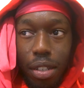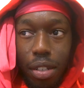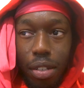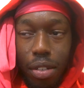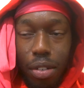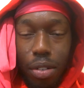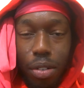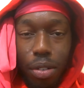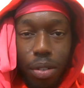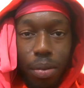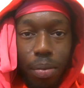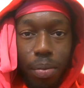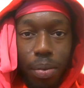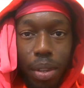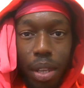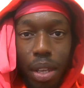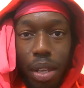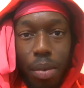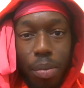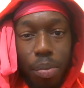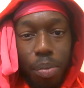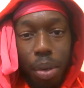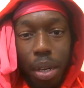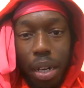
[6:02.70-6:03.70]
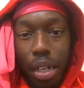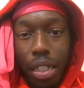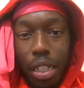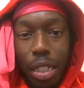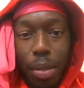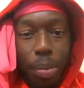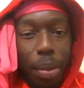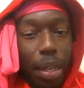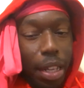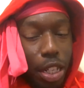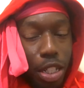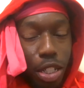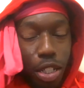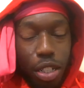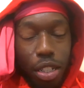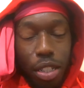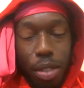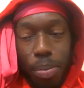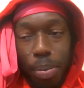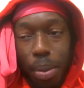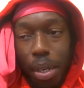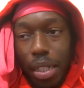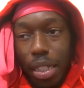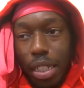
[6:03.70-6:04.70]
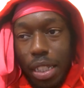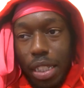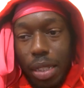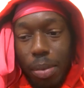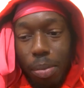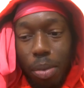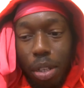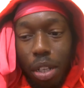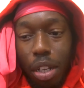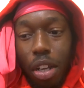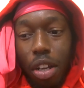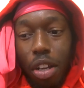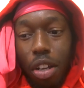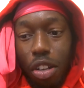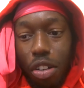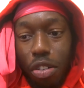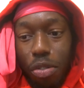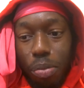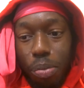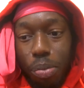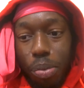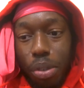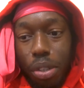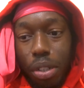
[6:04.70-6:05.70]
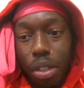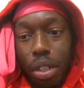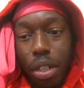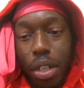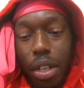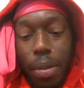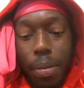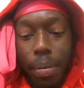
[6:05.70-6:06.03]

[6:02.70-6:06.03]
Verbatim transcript: know, practice patience, practice some love, bruh.